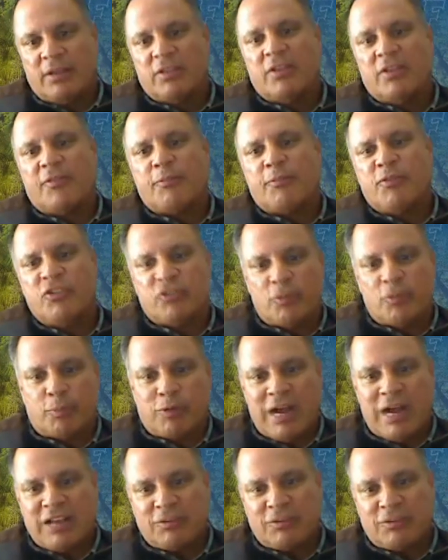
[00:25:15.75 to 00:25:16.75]
The future
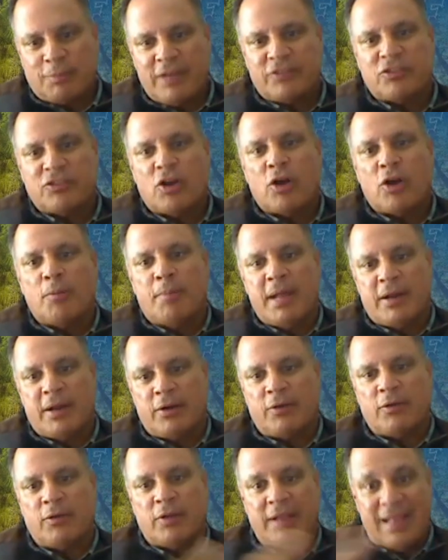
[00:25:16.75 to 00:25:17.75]
prospects are
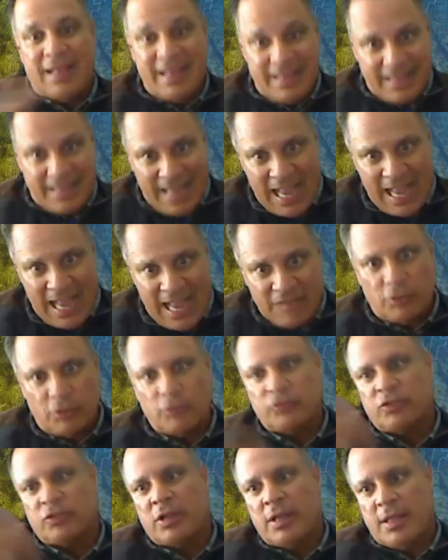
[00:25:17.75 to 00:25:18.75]
better cash flow.
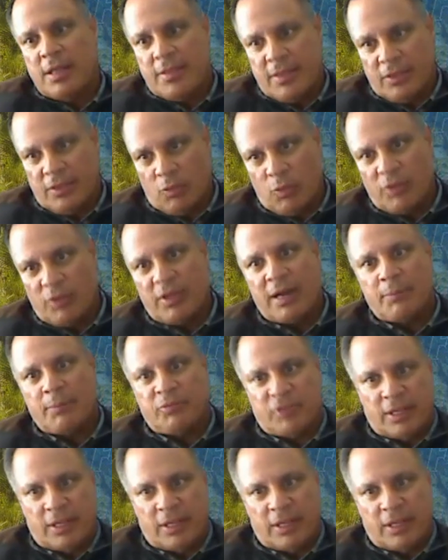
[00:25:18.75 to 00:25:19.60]
The one that I'm